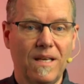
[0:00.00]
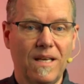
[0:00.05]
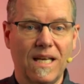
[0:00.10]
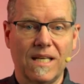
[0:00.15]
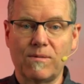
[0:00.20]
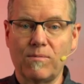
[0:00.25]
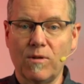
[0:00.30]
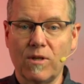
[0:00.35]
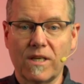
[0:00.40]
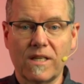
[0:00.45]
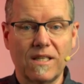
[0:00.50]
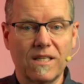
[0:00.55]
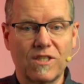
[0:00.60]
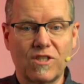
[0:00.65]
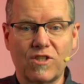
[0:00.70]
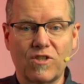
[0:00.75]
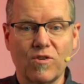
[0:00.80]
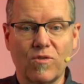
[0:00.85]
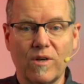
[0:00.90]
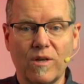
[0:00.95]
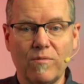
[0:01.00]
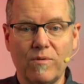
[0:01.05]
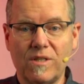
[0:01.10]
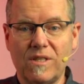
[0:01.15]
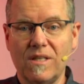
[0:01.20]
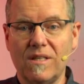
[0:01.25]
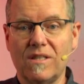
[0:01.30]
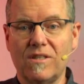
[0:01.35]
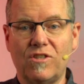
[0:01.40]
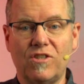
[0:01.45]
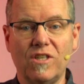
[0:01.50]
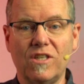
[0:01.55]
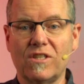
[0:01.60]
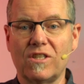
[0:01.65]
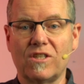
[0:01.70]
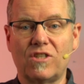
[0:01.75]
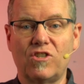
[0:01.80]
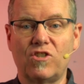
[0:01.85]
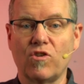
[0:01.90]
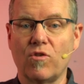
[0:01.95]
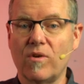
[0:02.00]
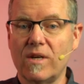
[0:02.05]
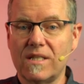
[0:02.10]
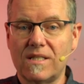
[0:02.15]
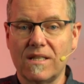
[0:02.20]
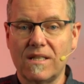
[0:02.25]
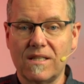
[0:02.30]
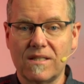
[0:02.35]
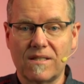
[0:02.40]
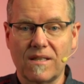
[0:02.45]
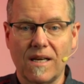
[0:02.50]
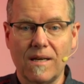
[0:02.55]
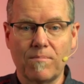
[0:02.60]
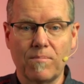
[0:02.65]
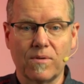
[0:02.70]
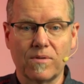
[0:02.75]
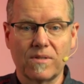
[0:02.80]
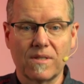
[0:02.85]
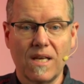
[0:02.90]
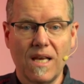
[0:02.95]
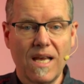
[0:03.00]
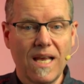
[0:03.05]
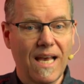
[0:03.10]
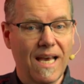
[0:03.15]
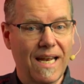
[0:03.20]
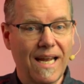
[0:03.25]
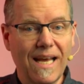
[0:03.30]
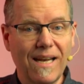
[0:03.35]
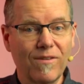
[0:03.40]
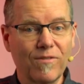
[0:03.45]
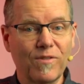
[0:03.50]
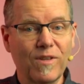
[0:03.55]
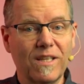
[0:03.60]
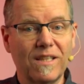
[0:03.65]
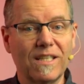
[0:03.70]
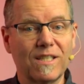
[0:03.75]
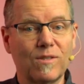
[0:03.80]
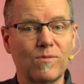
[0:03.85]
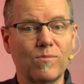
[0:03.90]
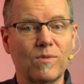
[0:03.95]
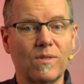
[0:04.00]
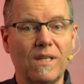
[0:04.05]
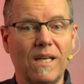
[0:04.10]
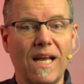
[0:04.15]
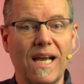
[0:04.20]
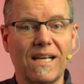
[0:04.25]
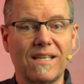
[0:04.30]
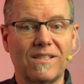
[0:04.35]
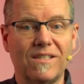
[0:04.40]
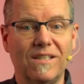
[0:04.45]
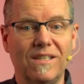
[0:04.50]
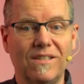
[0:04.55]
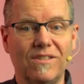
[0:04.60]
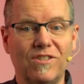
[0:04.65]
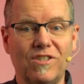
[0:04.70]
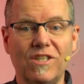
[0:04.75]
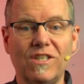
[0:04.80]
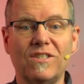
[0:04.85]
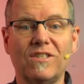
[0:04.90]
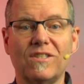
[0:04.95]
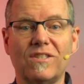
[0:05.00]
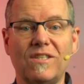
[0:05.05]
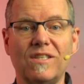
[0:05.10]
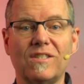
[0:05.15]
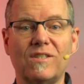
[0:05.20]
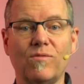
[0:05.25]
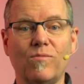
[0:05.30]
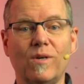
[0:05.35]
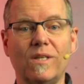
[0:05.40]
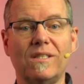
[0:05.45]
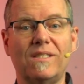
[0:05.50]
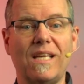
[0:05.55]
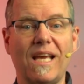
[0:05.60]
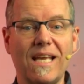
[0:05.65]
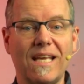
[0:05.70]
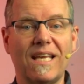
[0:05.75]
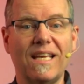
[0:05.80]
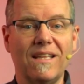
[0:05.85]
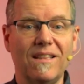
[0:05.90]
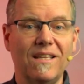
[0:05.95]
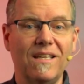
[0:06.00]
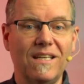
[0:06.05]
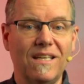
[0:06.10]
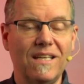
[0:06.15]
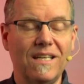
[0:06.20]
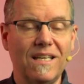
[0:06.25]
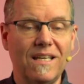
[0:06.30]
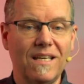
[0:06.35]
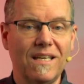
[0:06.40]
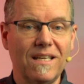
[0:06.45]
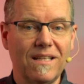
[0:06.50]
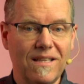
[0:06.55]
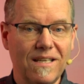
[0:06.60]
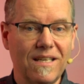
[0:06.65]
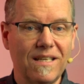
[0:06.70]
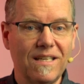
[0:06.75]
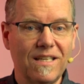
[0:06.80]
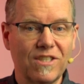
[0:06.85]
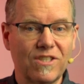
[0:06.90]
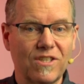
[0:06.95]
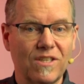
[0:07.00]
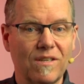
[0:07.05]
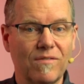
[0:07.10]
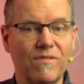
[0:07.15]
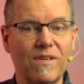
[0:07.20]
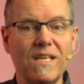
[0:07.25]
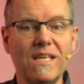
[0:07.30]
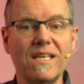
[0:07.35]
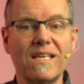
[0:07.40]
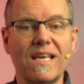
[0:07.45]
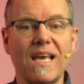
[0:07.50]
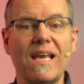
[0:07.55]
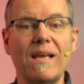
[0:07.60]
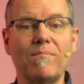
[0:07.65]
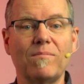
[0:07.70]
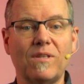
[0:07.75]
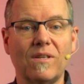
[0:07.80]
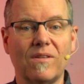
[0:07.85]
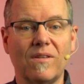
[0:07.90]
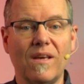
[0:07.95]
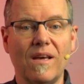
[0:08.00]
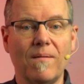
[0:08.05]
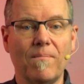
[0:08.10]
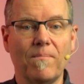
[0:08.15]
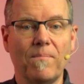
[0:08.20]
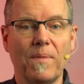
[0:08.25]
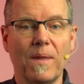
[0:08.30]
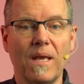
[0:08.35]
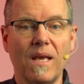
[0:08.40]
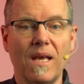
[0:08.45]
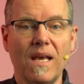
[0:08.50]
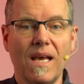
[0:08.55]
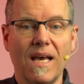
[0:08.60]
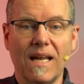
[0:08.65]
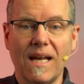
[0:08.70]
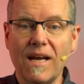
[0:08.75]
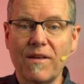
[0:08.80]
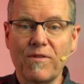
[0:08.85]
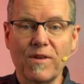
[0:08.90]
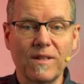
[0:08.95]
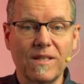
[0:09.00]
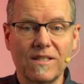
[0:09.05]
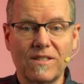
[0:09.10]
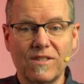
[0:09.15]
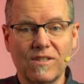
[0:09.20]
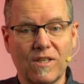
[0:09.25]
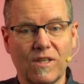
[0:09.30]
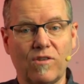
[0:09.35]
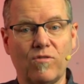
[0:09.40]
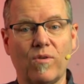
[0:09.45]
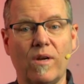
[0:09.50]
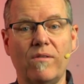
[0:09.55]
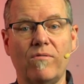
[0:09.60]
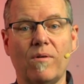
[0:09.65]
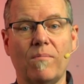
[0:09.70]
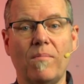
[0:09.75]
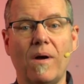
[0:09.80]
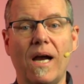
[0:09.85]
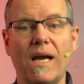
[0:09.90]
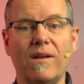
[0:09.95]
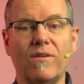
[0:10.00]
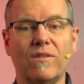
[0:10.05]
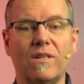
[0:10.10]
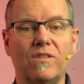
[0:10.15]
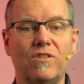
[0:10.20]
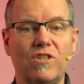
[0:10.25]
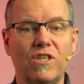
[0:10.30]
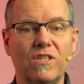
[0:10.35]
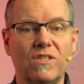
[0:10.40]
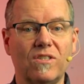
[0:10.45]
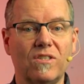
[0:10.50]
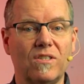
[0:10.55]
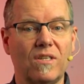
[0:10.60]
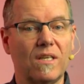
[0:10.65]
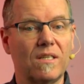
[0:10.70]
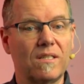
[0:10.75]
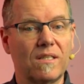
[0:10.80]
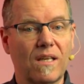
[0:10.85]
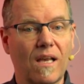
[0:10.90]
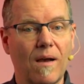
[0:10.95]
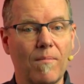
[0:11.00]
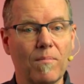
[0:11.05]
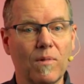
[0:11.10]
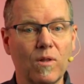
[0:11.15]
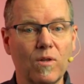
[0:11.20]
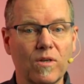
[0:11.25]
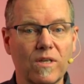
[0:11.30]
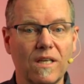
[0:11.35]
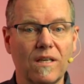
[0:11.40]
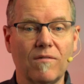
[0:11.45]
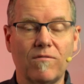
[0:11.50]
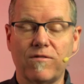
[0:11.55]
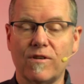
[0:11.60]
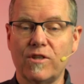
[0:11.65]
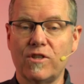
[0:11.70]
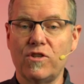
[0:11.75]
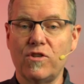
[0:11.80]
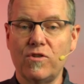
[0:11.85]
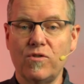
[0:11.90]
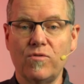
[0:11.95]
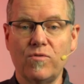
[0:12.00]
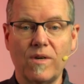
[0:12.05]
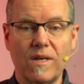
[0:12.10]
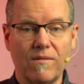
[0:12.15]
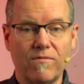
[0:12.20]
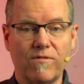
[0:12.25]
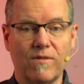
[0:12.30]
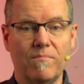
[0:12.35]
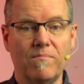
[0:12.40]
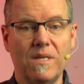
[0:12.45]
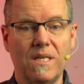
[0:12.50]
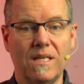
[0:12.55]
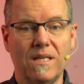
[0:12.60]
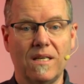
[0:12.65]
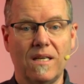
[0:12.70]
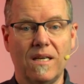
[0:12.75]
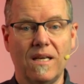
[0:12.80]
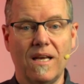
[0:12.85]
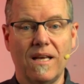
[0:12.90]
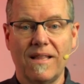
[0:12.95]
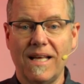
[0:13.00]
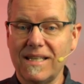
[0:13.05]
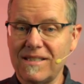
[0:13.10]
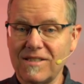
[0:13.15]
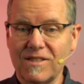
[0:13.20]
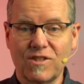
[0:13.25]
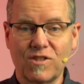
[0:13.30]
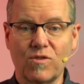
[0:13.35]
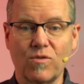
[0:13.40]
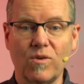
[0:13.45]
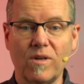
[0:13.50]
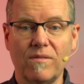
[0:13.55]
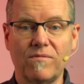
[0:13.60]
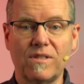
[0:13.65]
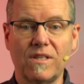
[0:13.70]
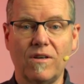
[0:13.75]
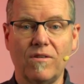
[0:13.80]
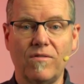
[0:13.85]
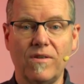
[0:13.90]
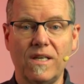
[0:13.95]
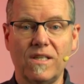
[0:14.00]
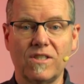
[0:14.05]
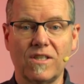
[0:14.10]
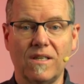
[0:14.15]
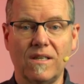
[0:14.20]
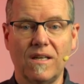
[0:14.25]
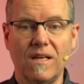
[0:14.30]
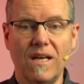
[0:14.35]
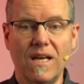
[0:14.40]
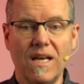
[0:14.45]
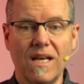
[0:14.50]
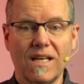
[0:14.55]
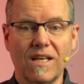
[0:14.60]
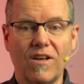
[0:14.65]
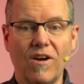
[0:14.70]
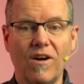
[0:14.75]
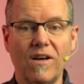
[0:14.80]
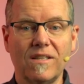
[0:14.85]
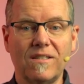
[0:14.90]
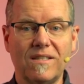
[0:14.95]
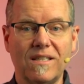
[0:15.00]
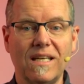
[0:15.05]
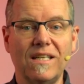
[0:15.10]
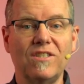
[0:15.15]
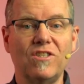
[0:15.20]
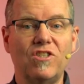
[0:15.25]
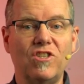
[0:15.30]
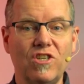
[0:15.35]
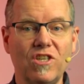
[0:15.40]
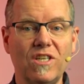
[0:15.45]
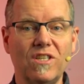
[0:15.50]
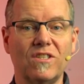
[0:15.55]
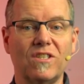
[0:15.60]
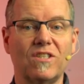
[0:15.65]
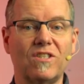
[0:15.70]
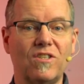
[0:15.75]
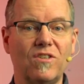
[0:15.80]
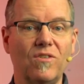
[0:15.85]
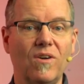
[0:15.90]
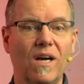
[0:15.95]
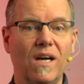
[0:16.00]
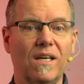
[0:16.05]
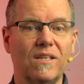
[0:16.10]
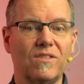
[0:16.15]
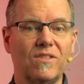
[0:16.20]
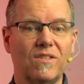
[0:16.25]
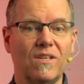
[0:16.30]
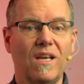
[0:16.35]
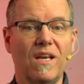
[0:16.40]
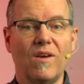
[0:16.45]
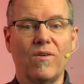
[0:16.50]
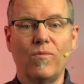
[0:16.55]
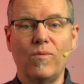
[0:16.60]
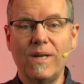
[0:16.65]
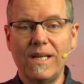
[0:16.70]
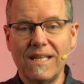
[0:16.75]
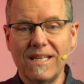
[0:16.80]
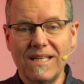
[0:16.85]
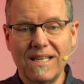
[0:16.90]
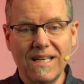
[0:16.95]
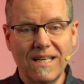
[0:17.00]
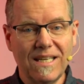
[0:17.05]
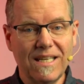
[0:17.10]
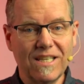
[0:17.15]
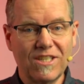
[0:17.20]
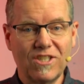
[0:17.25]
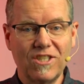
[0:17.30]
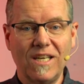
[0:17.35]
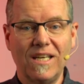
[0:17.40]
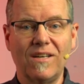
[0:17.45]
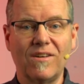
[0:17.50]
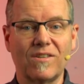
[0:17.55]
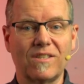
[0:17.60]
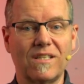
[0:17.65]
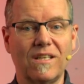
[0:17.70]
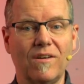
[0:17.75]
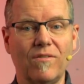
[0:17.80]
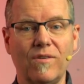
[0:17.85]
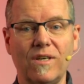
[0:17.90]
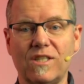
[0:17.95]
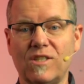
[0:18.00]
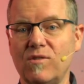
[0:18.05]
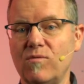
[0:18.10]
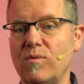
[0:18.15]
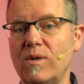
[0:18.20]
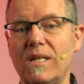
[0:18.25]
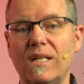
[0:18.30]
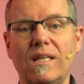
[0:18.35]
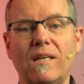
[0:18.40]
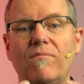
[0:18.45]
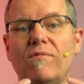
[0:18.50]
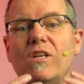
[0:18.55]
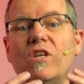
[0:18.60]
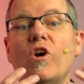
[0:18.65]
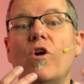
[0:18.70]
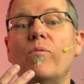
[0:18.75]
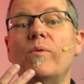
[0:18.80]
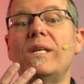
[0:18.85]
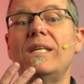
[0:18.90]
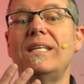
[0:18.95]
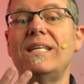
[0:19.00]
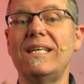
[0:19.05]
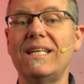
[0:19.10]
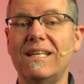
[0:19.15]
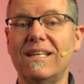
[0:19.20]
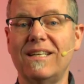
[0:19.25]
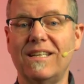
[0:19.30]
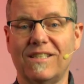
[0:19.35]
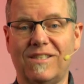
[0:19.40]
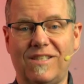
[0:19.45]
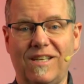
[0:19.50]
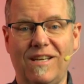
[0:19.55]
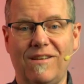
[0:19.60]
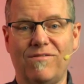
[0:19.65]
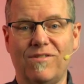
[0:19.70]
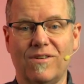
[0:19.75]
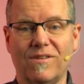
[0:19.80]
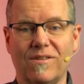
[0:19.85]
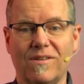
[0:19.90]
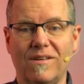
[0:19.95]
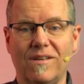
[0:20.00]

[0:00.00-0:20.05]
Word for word: As we look at this story, we see that Jesus joins the disciples. And I don't think this was an accident. Jesus is the one taking the, the initiative, He came to them. And I think this is a great reminder that Jesus has come looking for you and for me. That's the story of salvation. God sent Jesus to us. We didn't initiate our salvation, we didn't even know we needed a Savior.